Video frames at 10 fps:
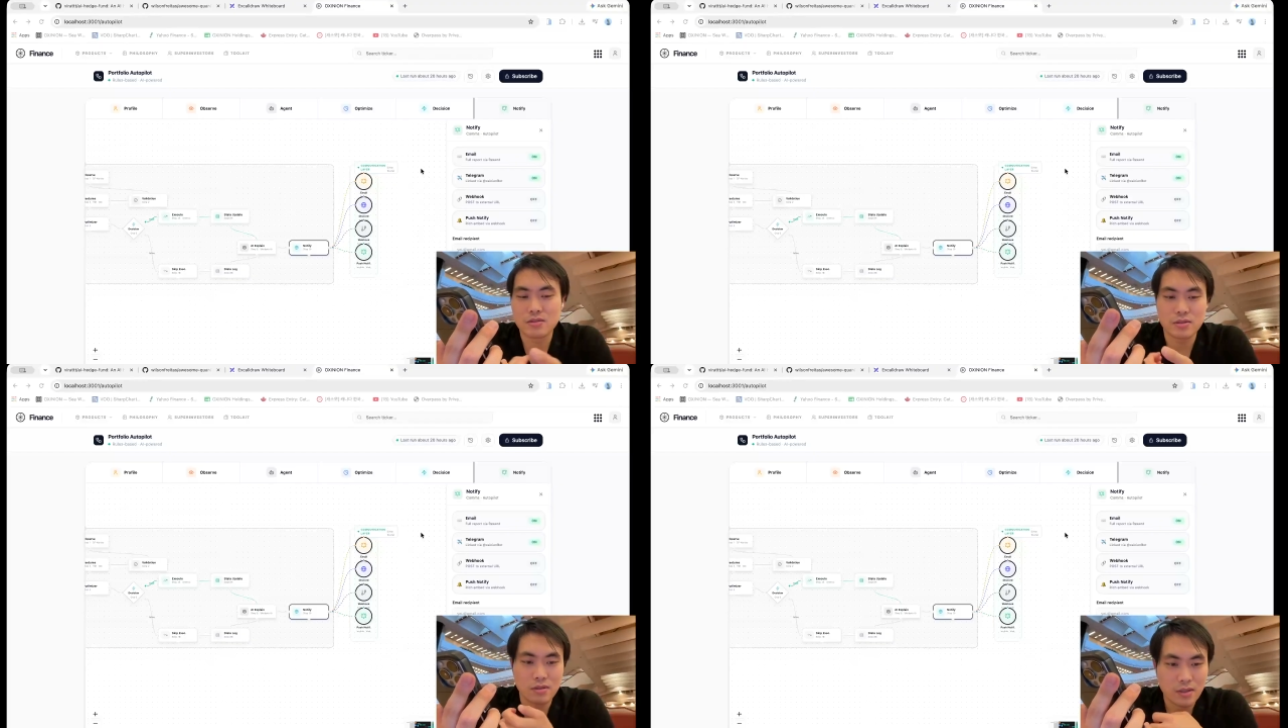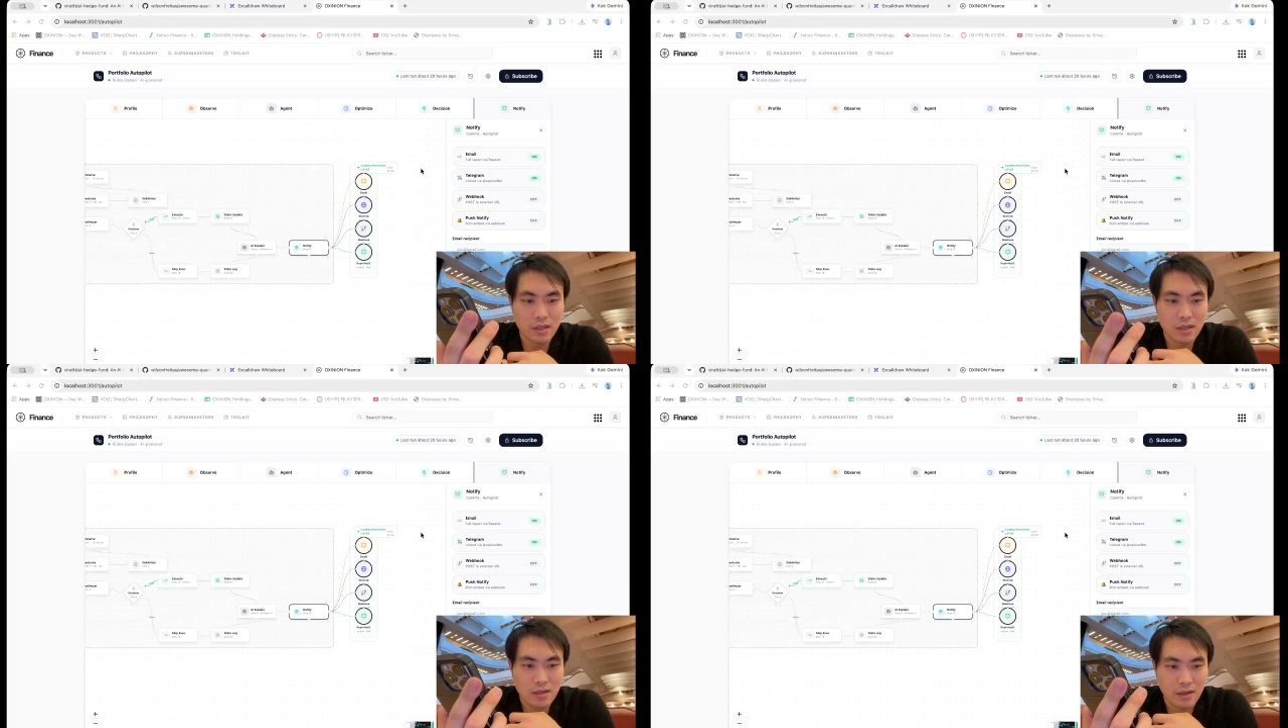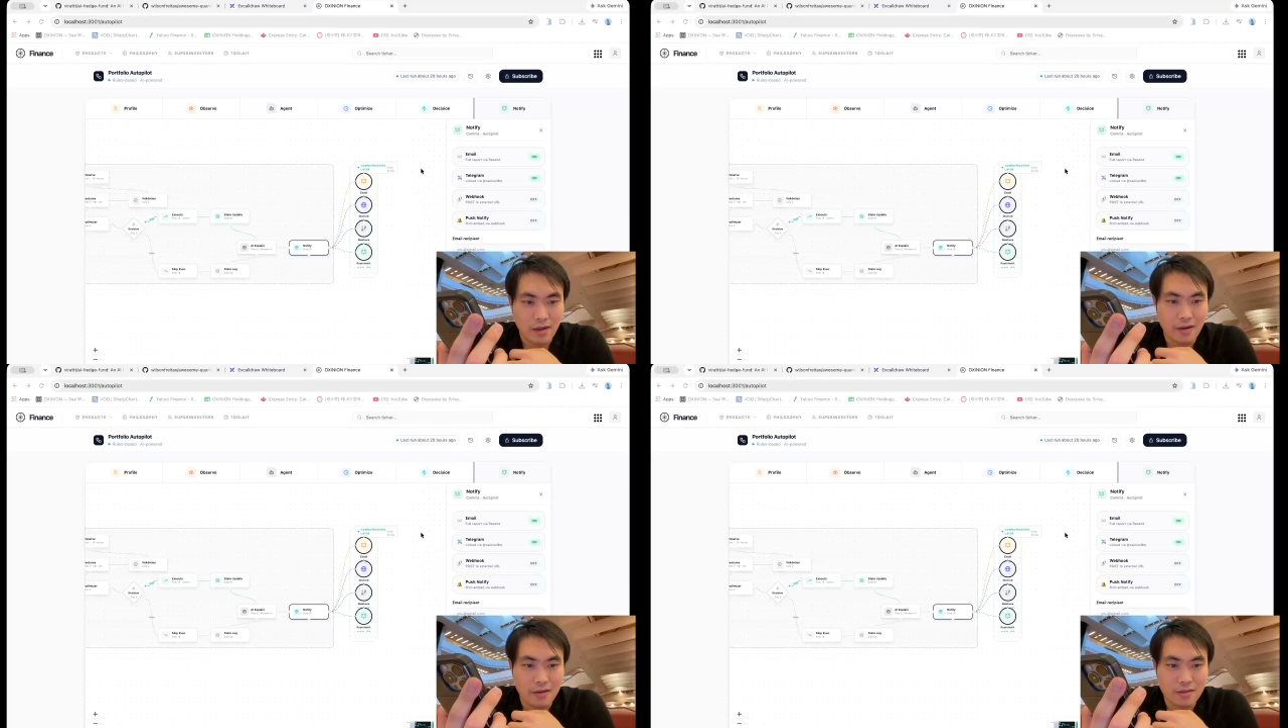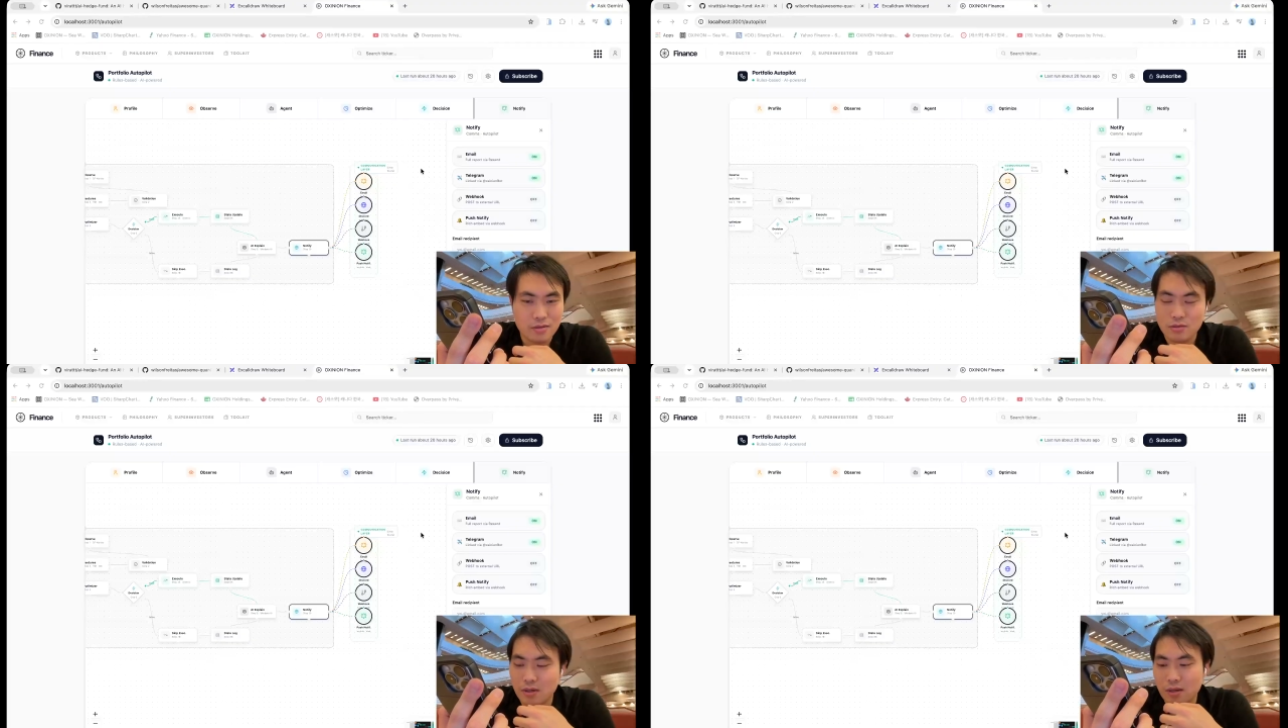So I
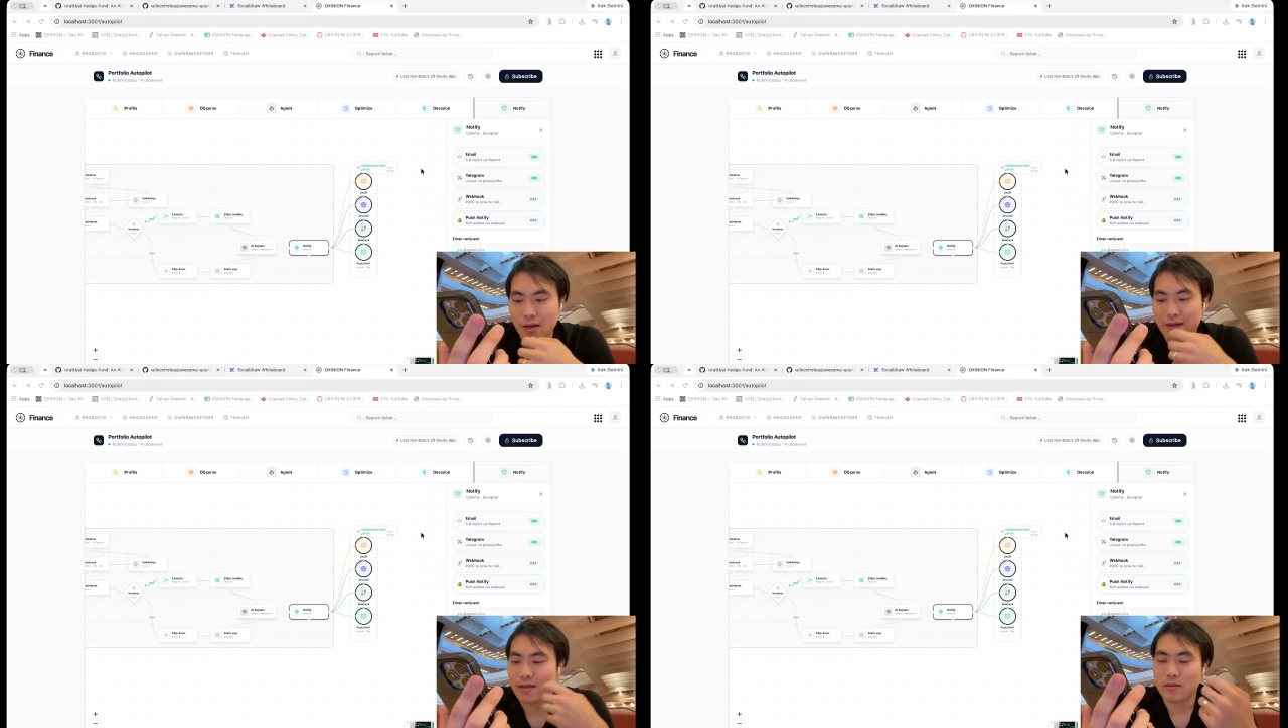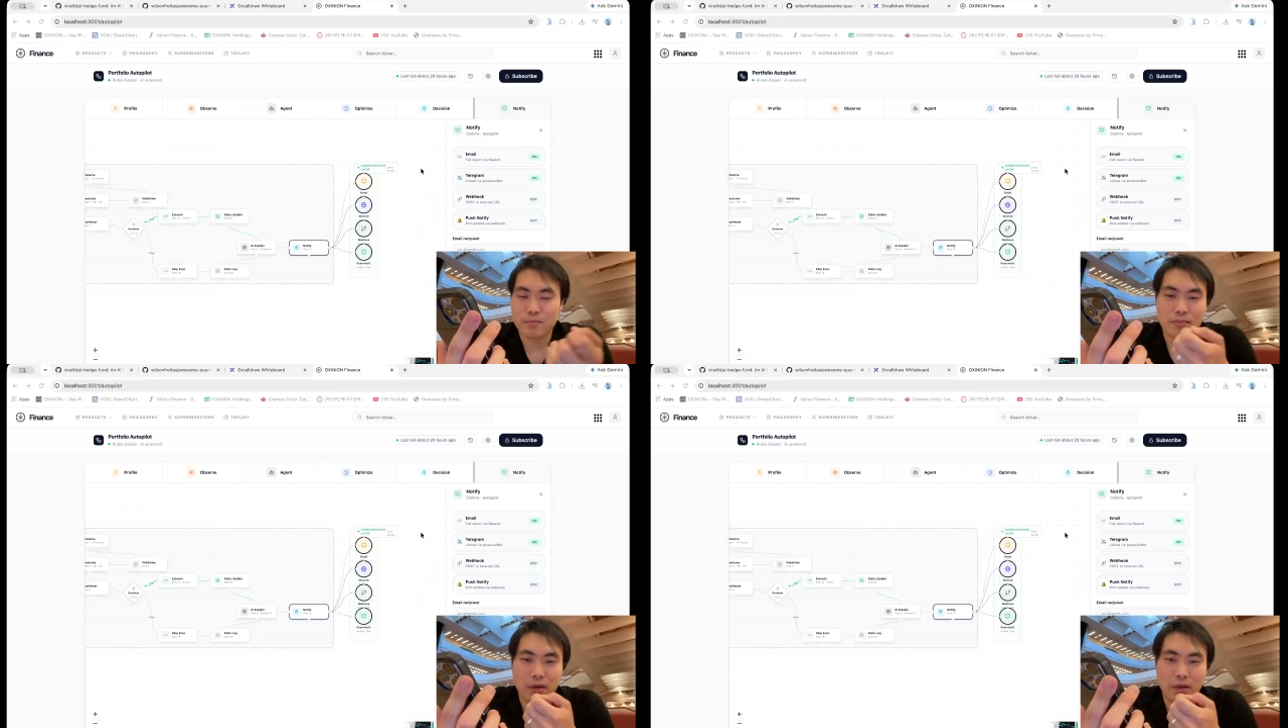can